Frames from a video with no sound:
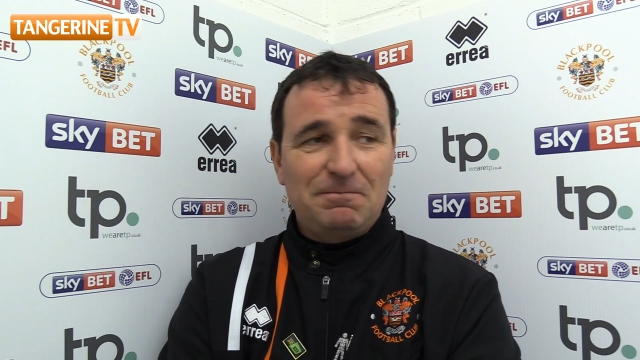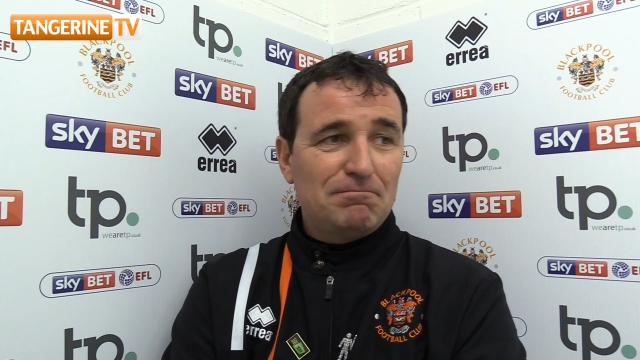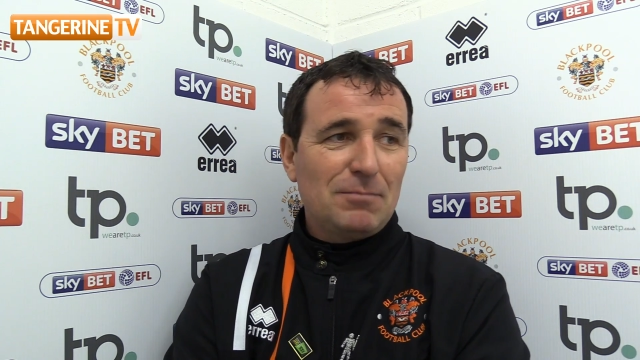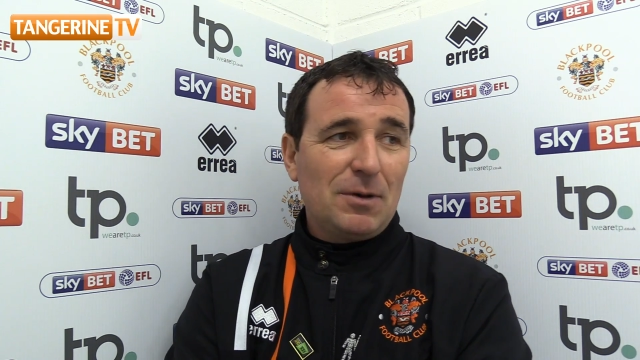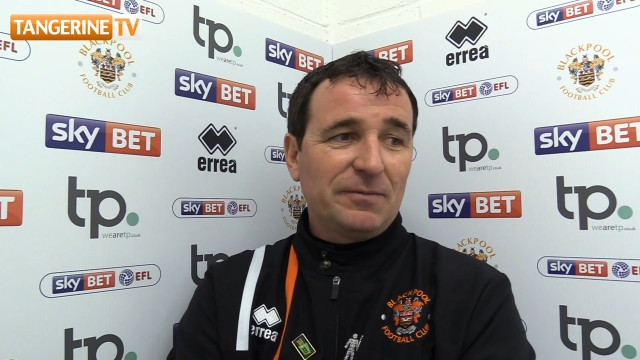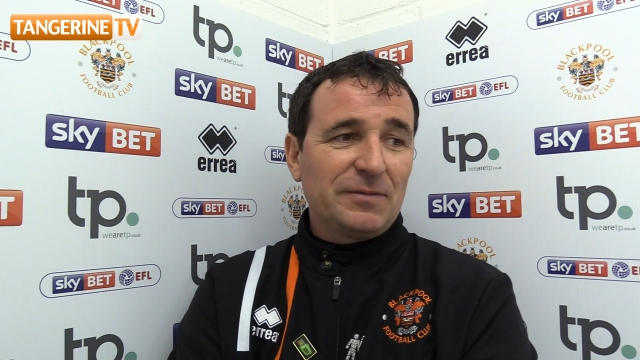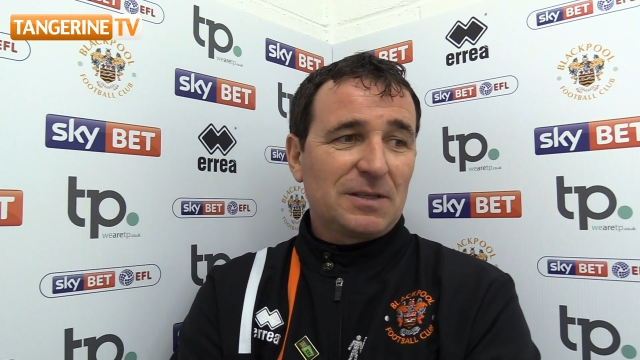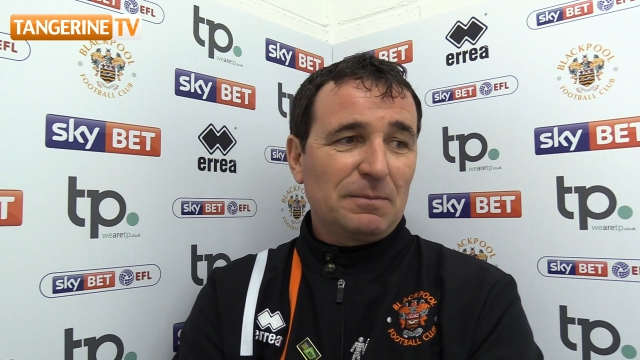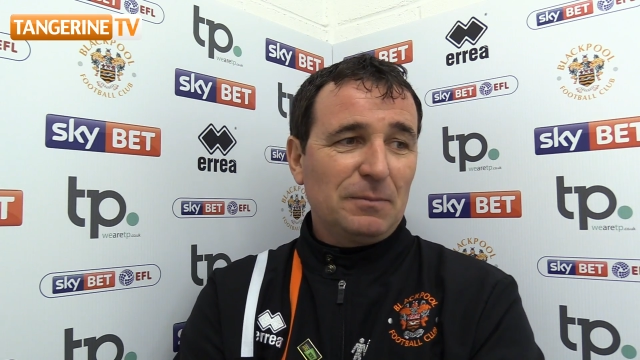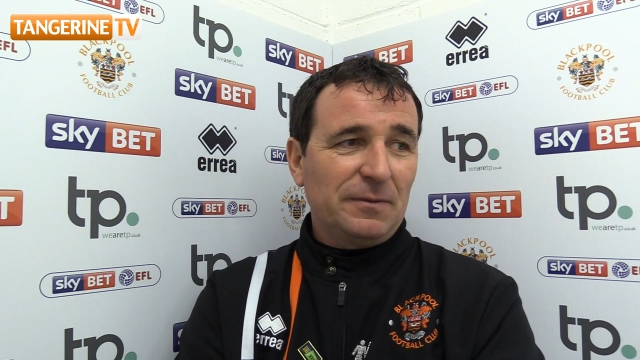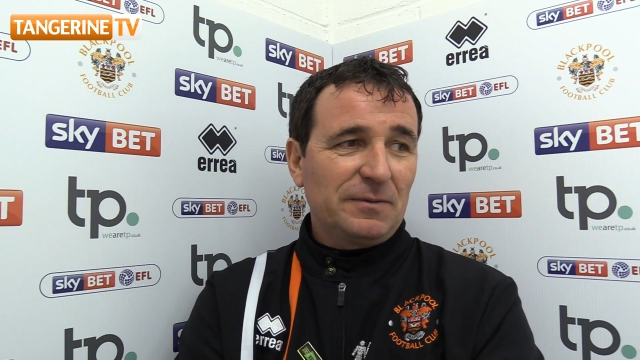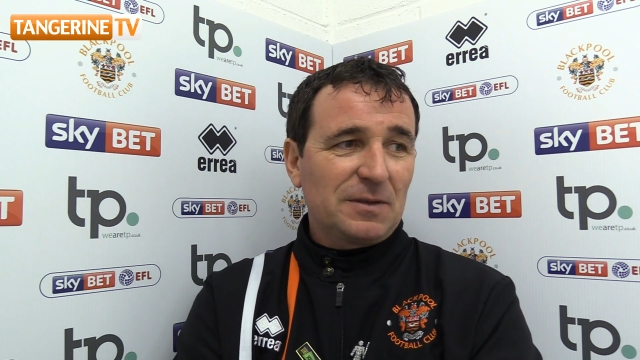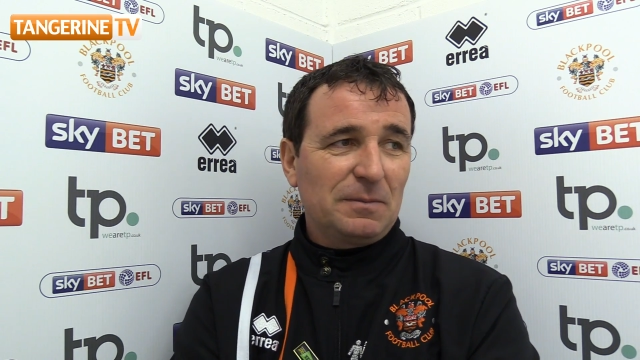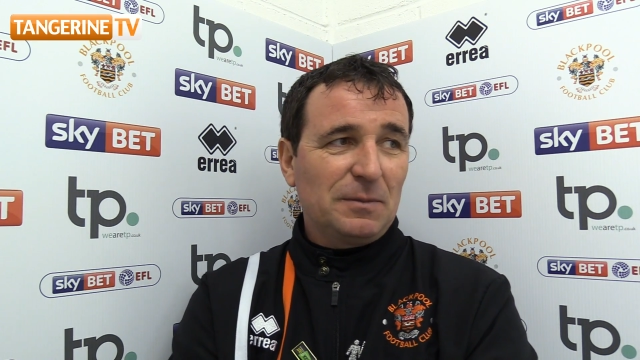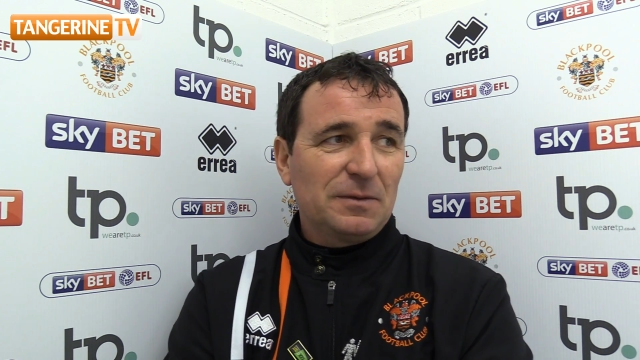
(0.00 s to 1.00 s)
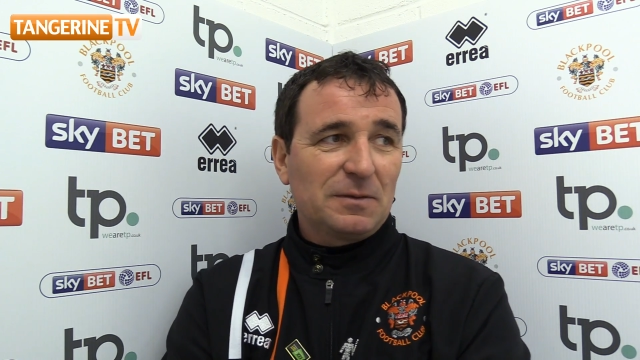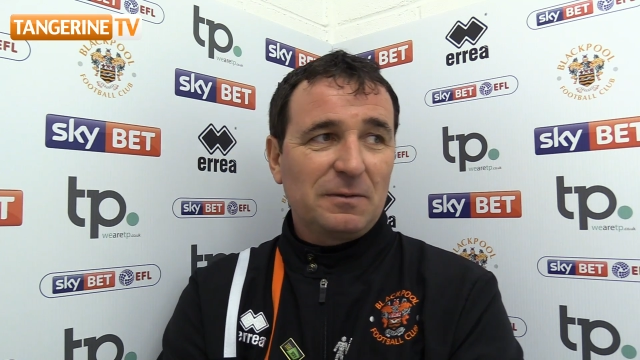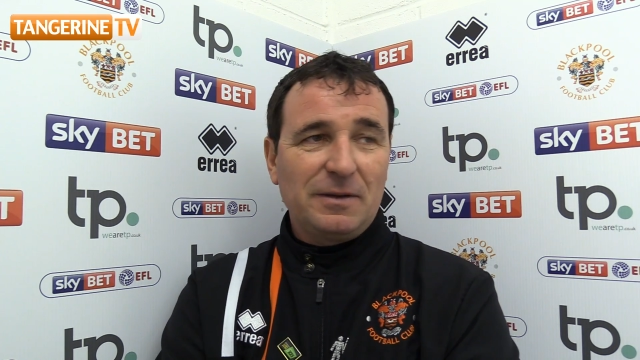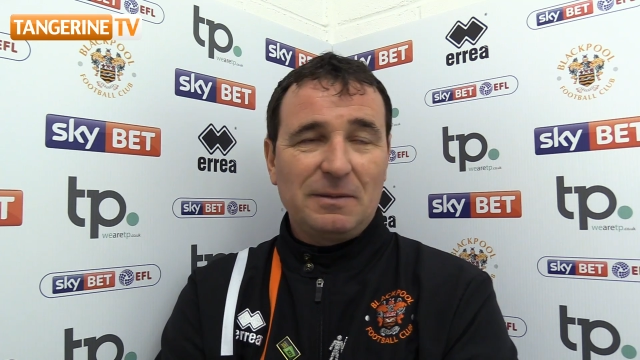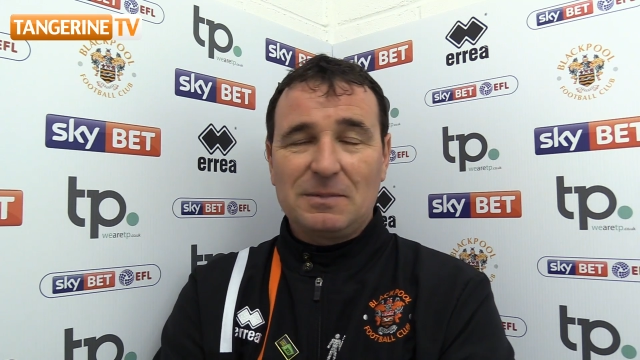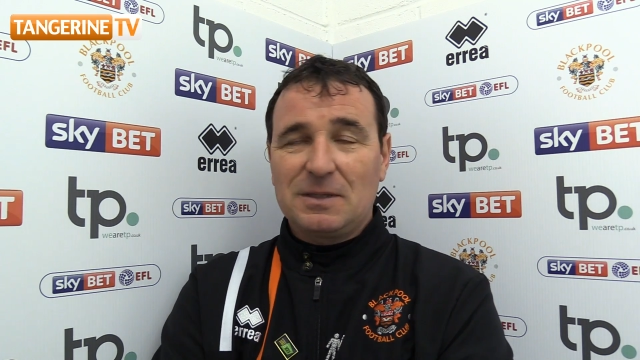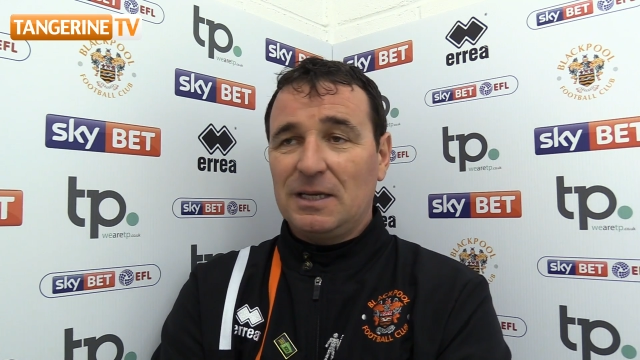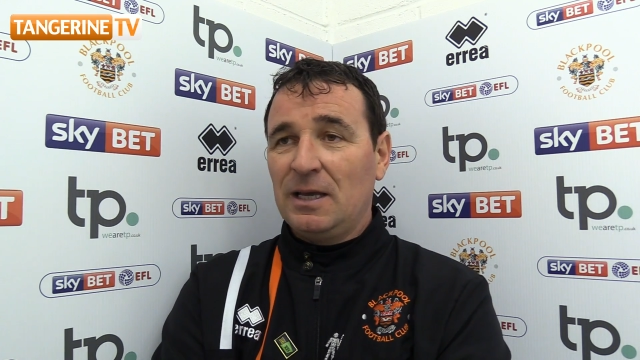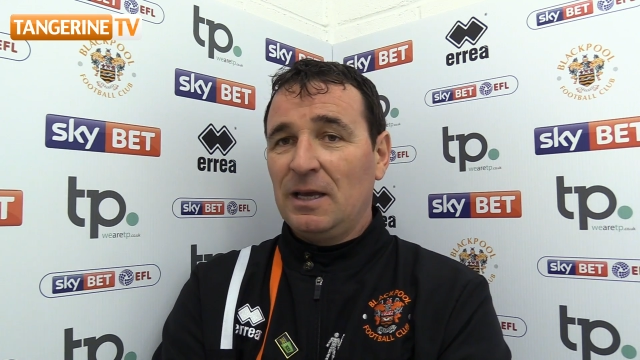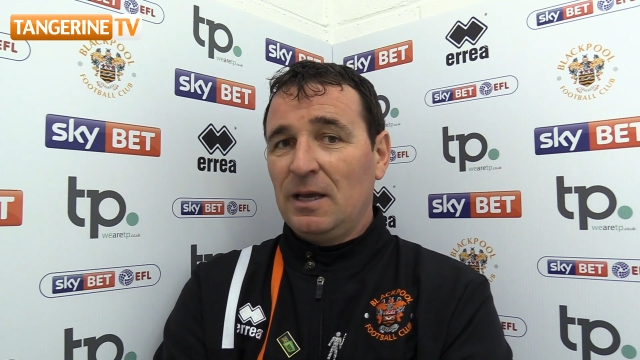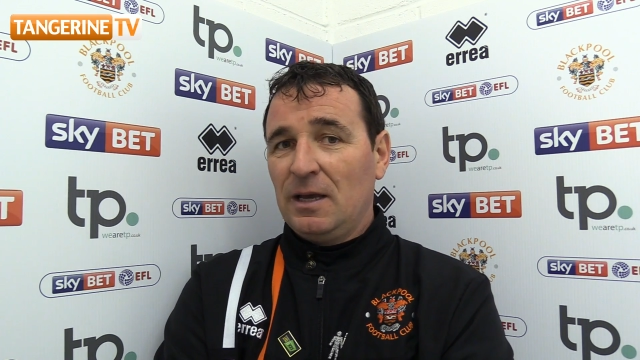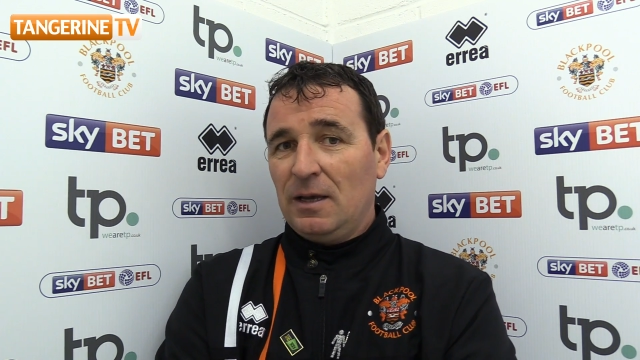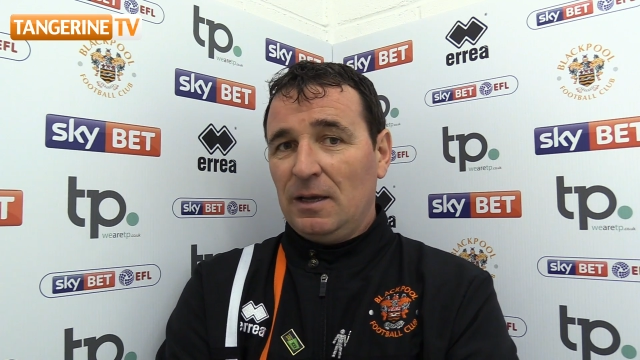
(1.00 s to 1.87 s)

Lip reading: months and months and months with him to,